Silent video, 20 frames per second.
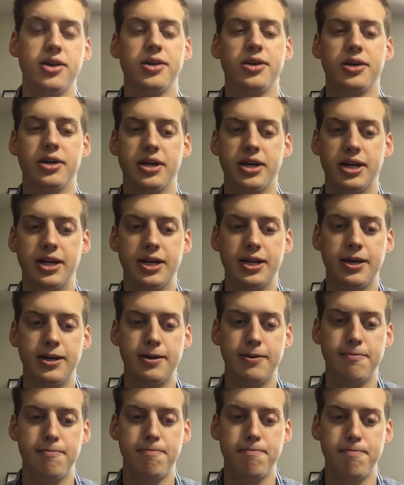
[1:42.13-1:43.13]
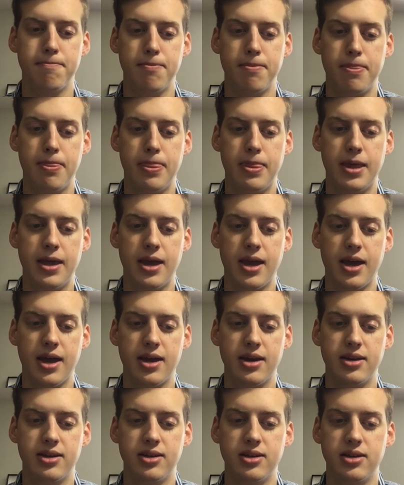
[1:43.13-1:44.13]
And,
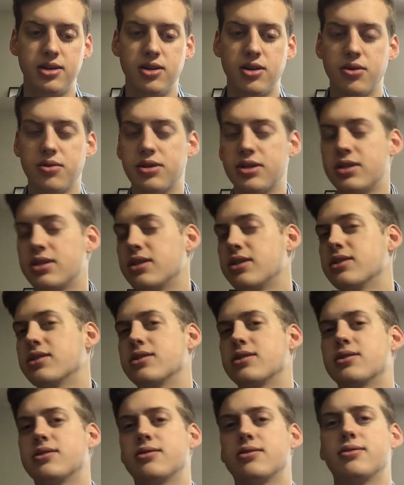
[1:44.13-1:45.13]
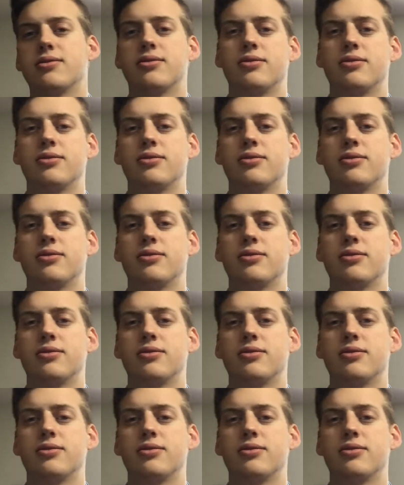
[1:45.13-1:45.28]
this is